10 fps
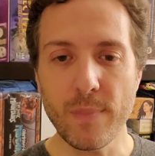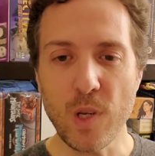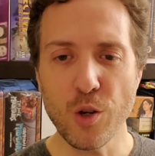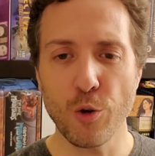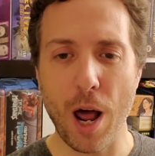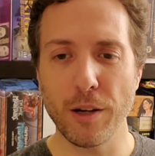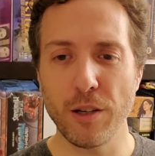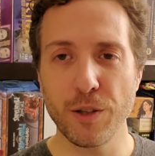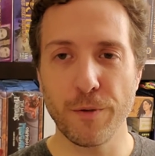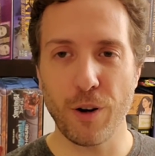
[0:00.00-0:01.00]

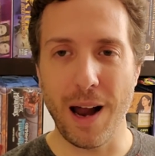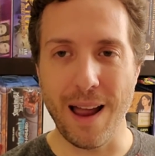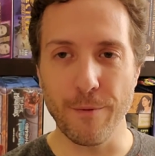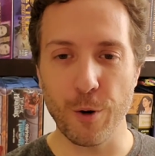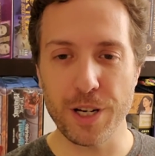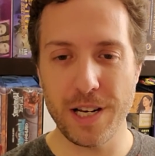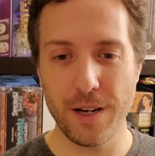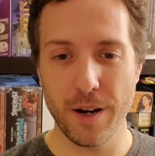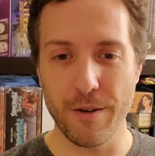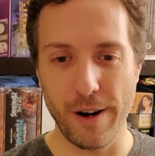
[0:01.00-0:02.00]
Chronicles of Crime,
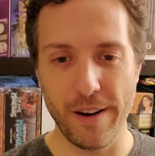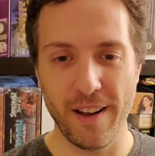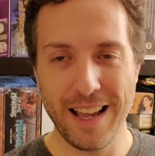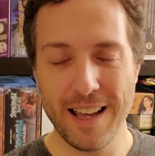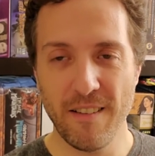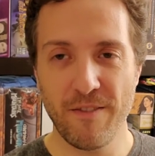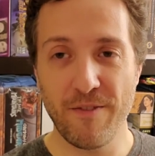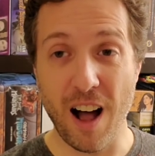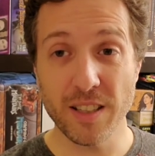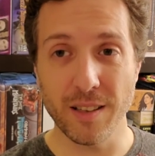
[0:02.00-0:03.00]
1400,
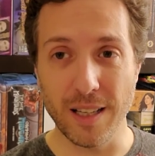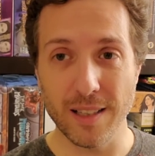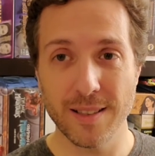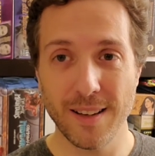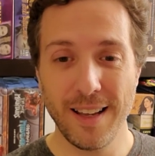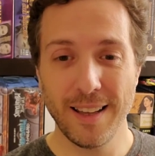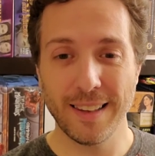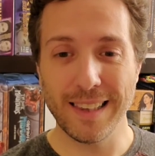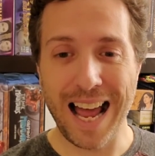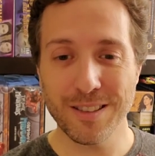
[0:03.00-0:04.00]
Fossilis,
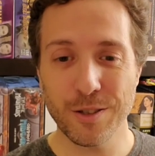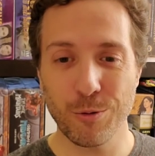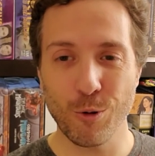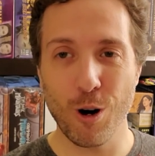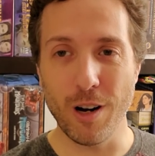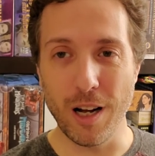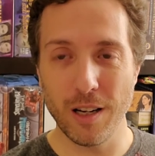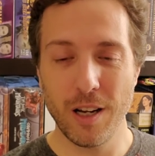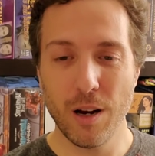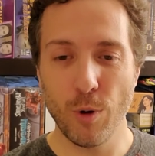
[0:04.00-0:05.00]
Last Aurora,
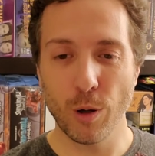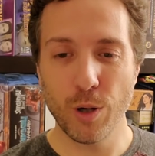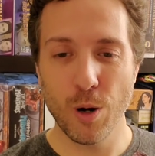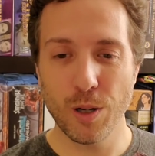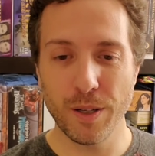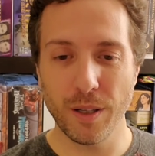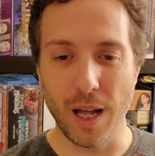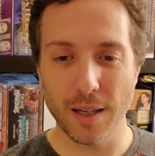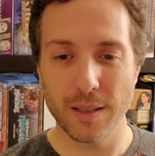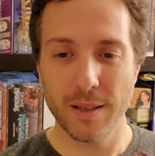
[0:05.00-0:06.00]
Rococo
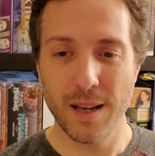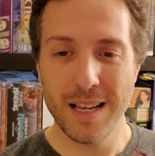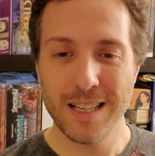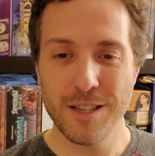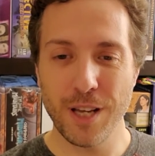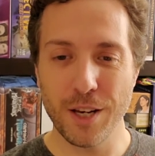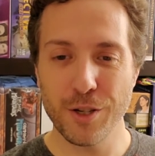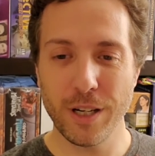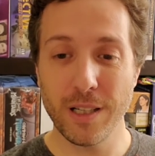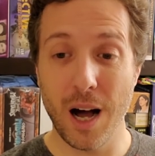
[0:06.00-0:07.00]
Deluxe,
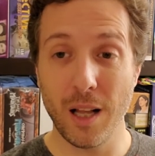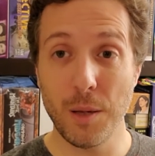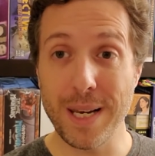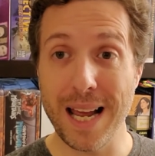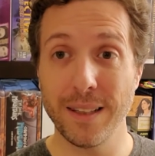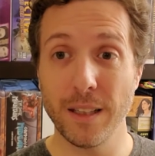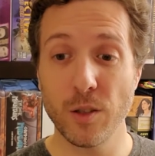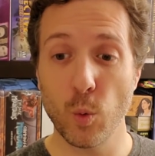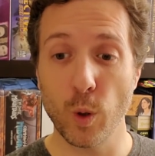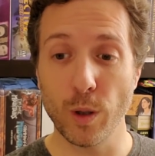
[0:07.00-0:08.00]
Century Golem and Endless
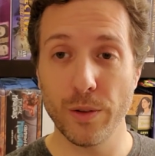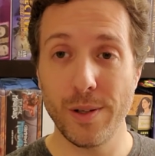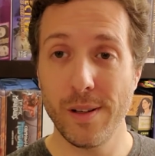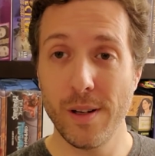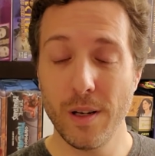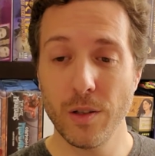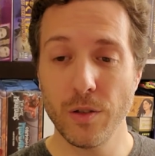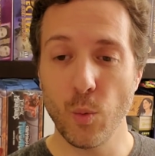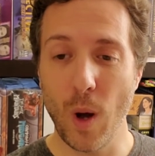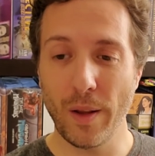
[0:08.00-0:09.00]
World,
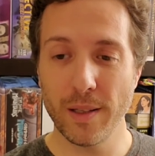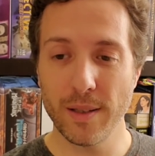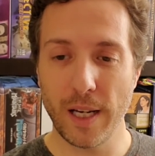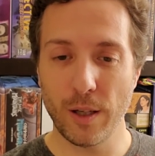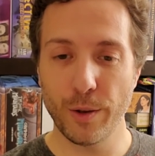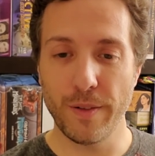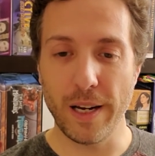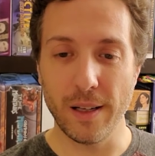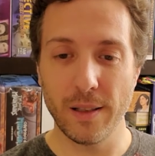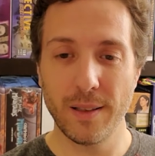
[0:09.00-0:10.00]
Dwellings of
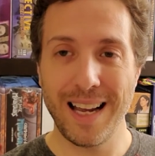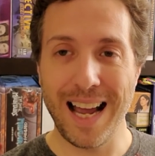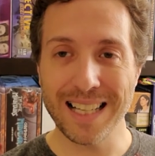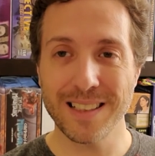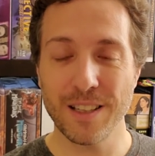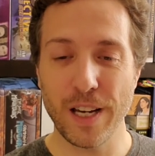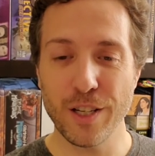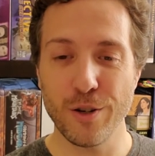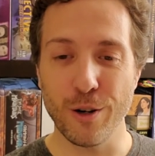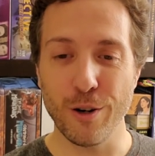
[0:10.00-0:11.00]
Eldervale,
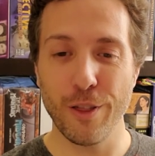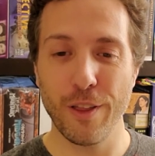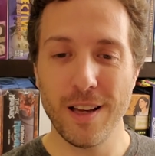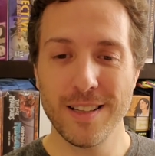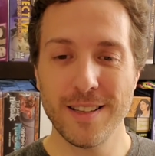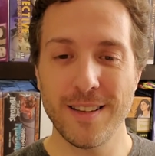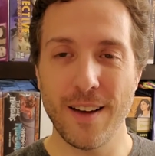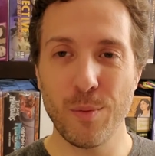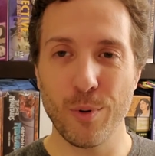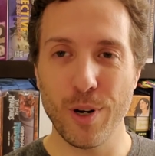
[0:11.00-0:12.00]
Excavation Earth,
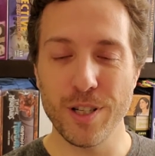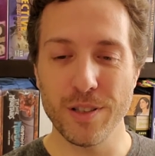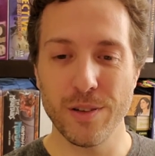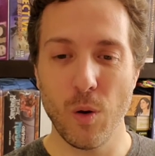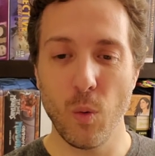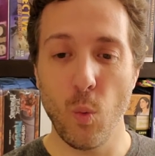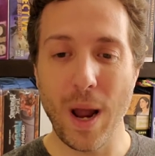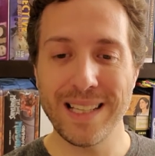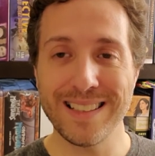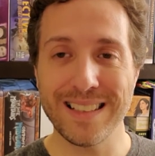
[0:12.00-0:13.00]
Seven Bridges,
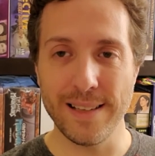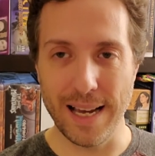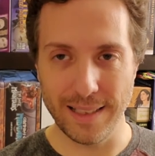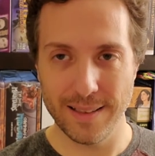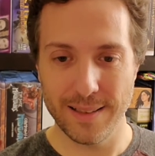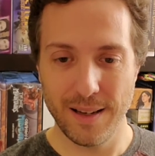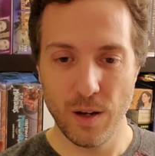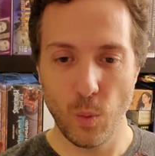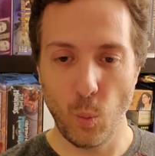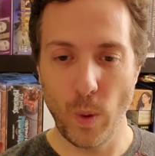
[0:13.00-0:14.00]
Waste Nights,
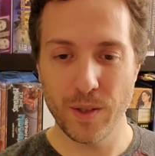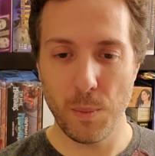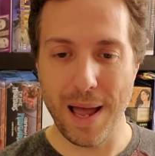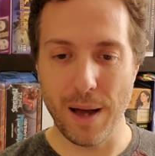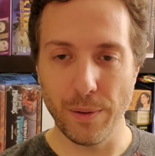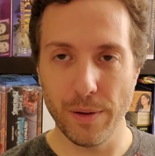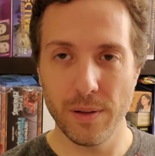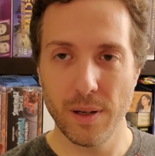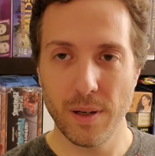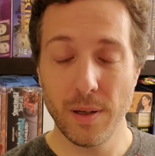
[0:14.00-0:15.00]
Whistle Mountain,
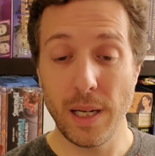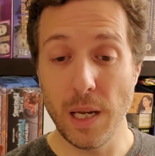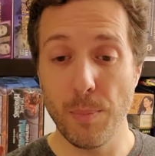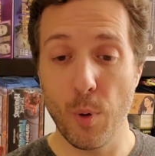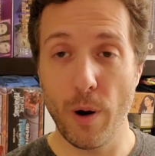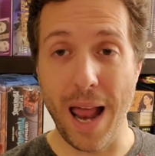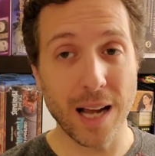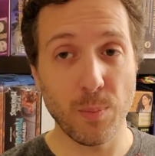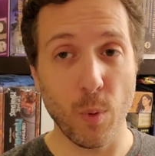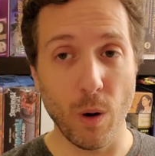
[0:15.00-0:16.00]
Import
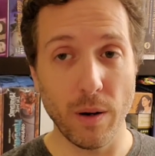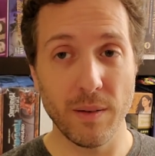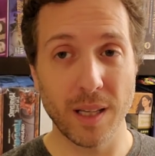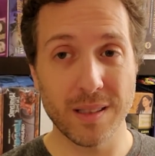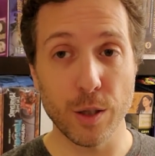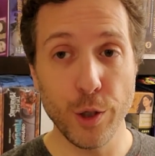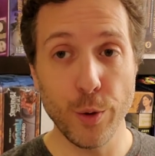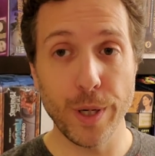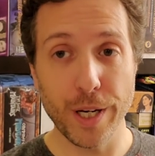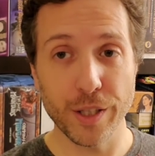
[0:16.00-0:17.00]
Export, that's the new
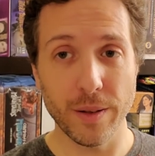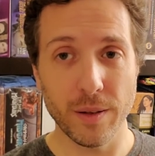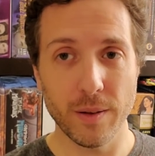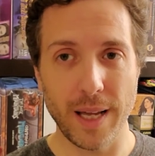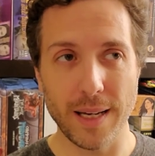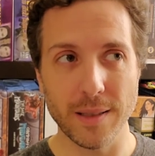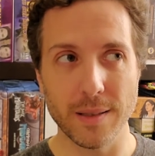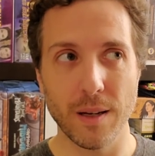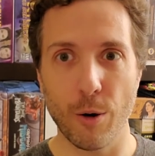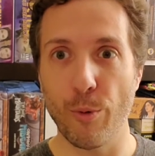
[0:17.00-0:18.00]
edition that
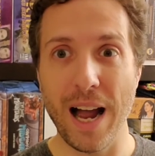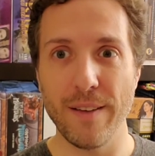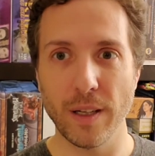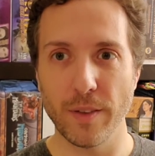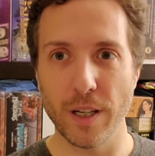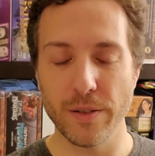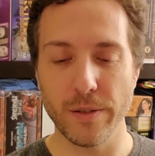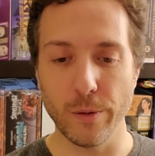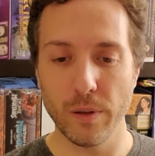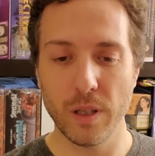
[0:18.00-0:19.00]
is arriving very
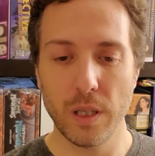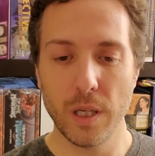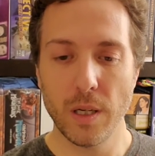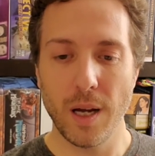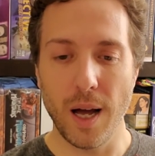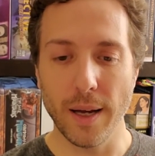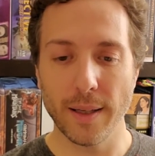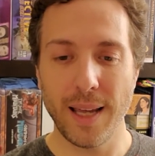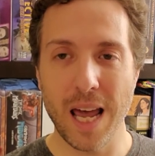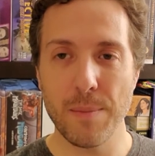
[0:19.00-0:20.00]
soon,
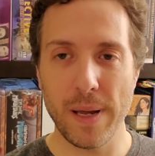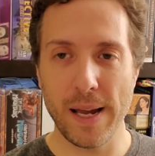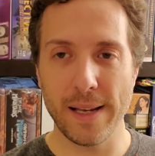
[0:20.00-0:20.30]
Kanban